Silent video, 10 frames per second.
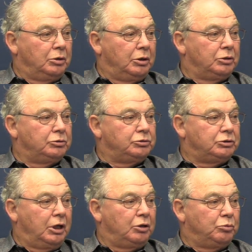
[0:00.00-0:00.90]

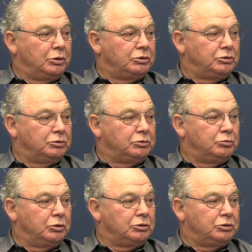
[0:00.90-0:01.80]
understand what